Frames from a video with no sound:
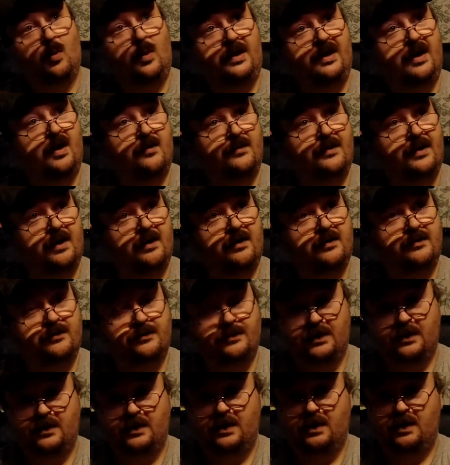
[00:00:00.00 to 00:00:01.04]
We don't know.
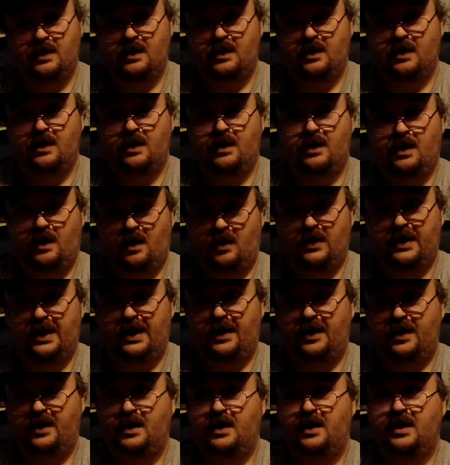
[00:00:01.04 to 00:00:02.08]

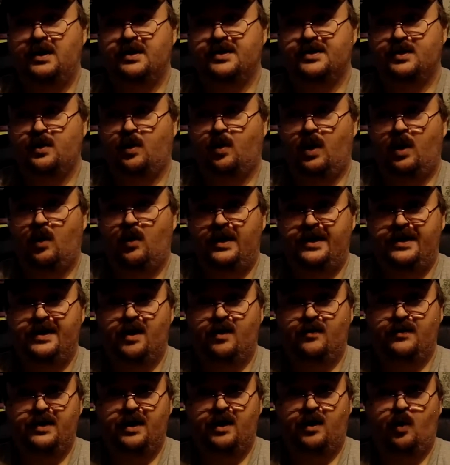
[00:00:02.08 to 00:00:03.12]
Okay? So what we
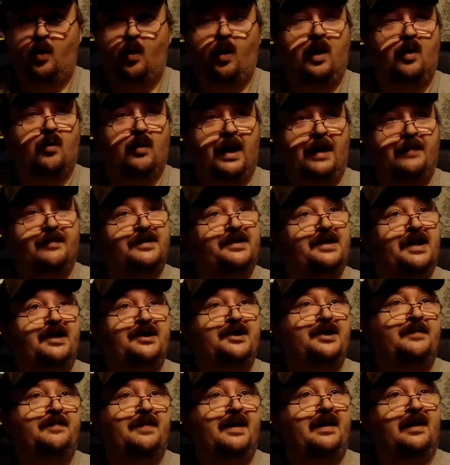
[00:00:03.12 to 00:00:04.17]
don't know, what rabbits has
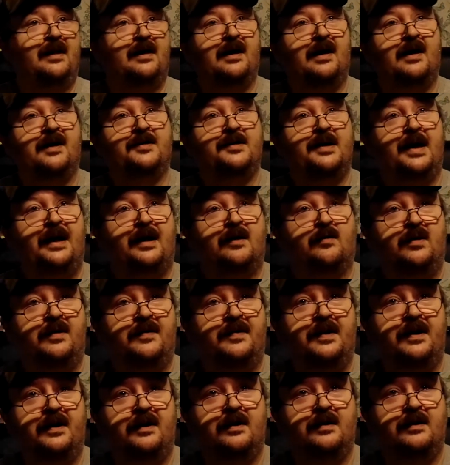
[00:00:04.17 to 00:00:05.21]
she been in contact
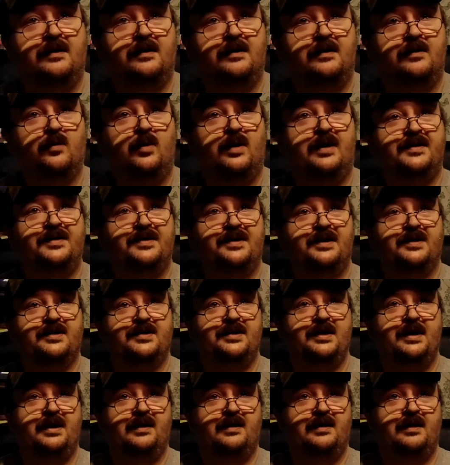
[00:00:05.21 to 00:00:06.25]
with then, with
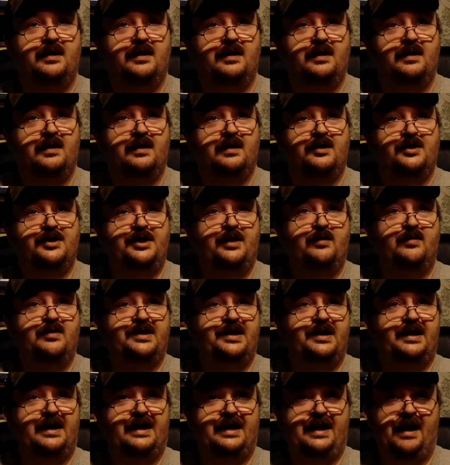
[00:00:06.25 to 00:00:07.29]
since then? She
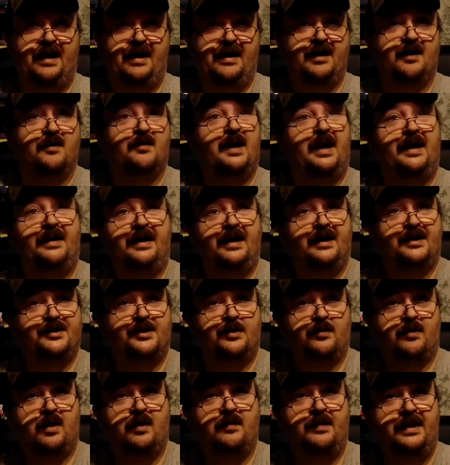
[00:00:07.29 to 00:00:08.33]
was in a carrier right next
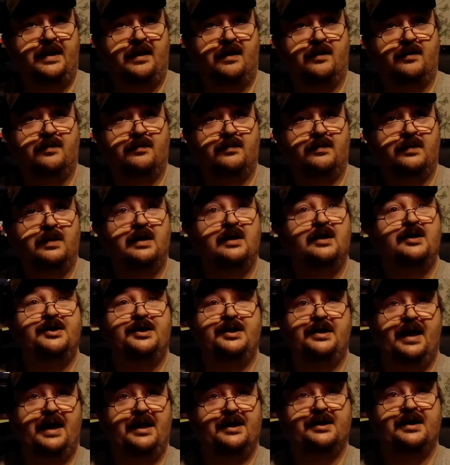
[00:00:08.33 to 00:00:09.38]
to Romeo. No. Uh-huh.
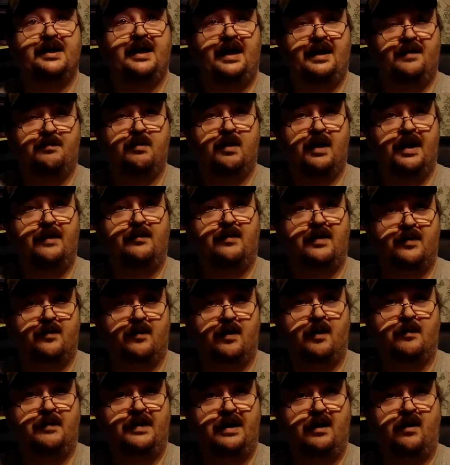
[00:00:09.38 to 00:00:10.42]
She actually had bred with
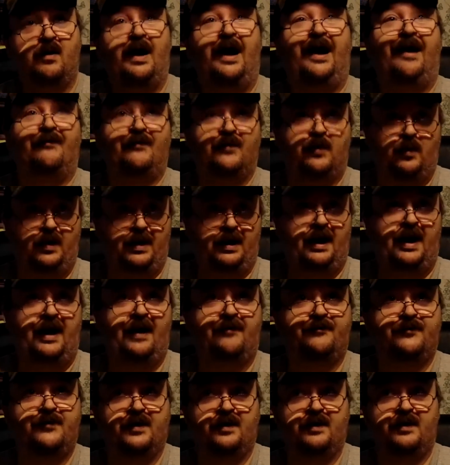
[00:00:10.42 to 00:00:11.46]
Romeo after we,
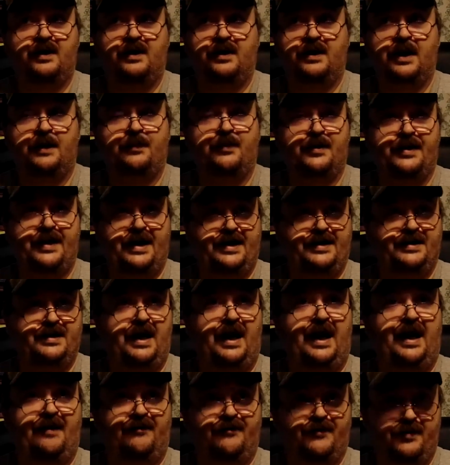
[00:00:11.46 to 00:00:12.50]
after a couple days
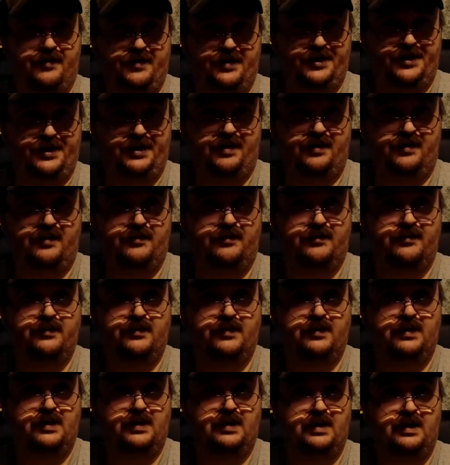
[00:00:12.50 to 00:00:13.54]
after the show. And
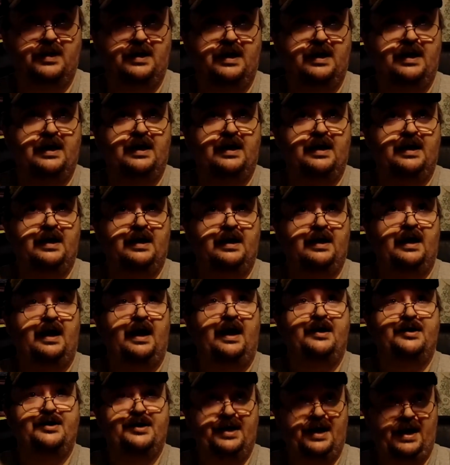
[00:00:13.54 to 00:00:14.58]
she is next to Salt.
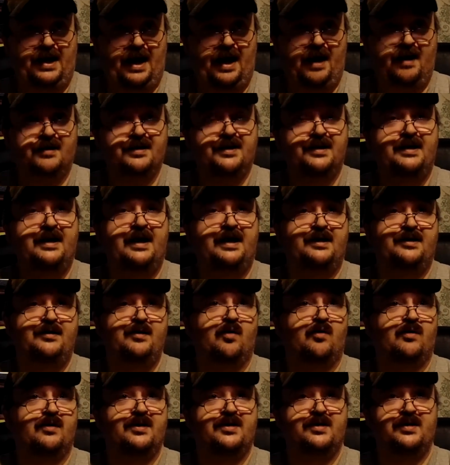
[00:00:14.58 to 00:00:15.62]
And she housed it next
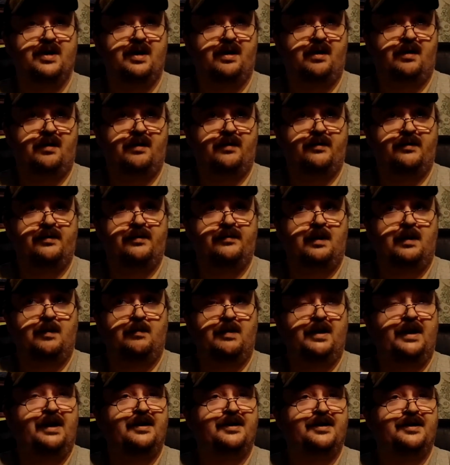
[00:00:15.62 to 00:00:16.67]
door to Salt.
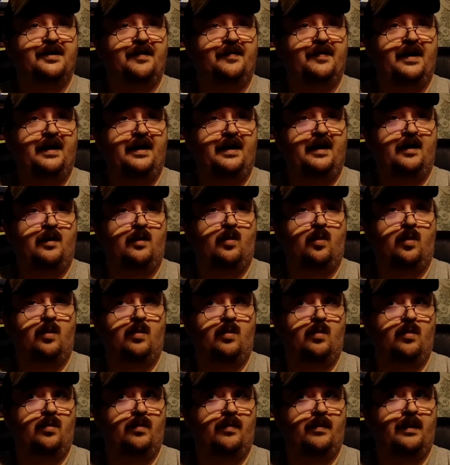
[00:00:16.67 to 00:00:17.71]
But here's the thing:
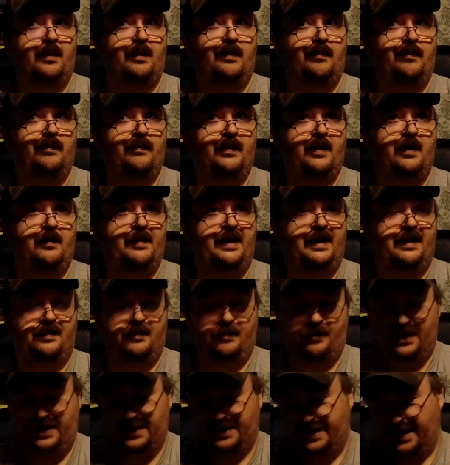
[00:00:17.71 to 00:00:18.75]
they're being
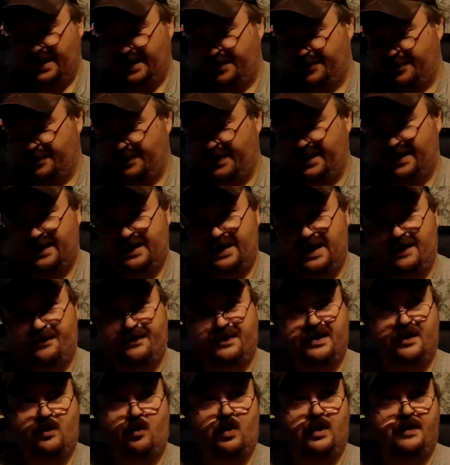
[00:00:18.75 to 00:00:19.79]
these guys are being
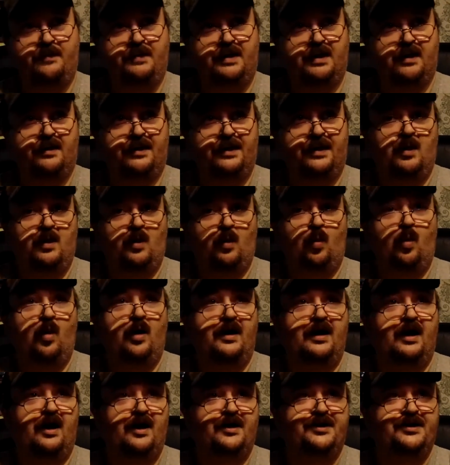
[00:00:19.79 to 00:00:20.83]
kept in a wood building.
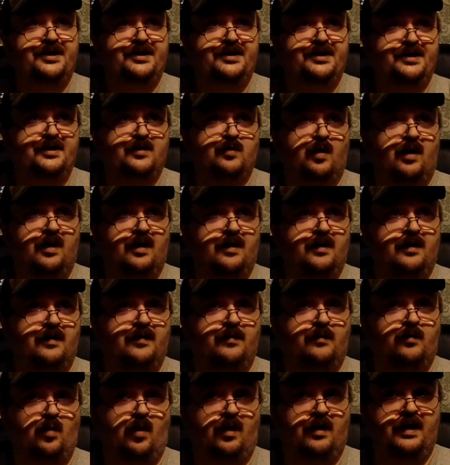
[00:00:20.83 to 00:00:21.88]
Wood hutches is one of the
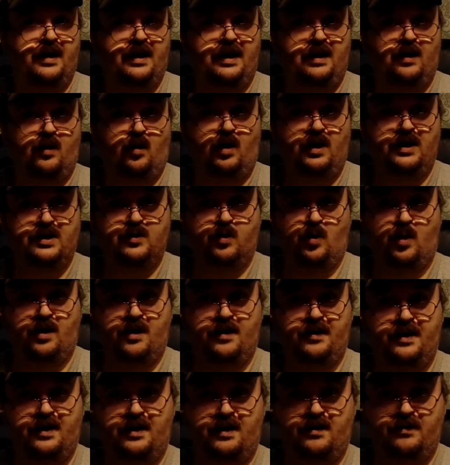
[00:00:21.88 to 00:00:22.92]
one of the, is one
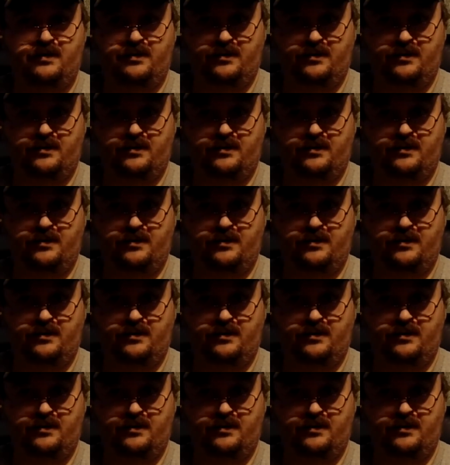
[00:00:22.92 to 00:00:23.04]
of the